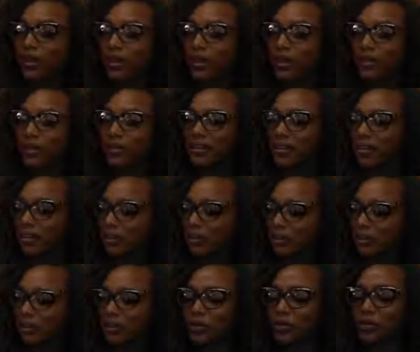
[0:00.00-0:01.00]
Right. I
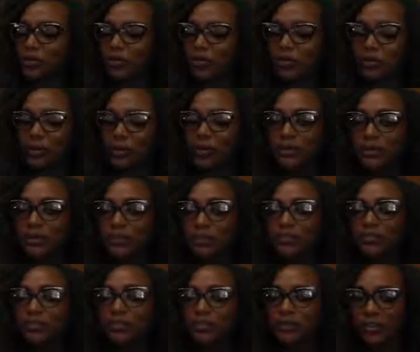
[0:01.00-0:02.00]
don't even want to be
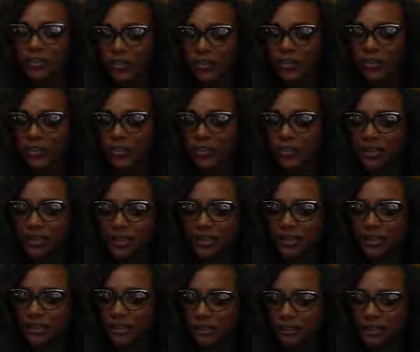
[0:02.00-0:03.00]
your friend. Yeah. Like,
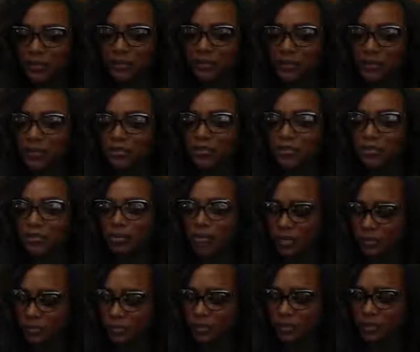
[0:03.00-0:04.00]
what is
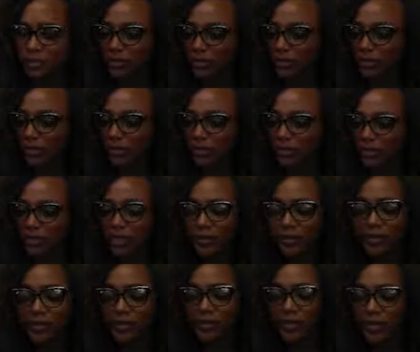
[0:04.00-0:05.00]
wrong with you? Can
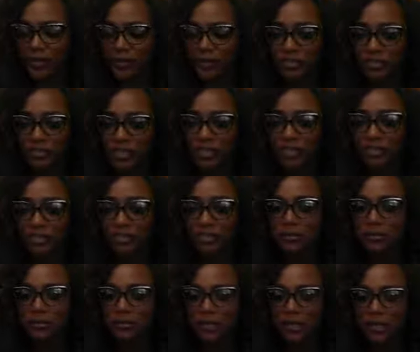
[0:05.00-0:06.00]
you imagine her as a
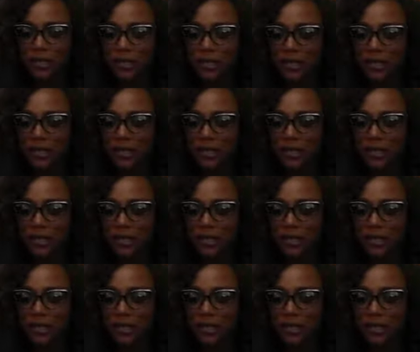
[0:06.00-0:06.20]
friend?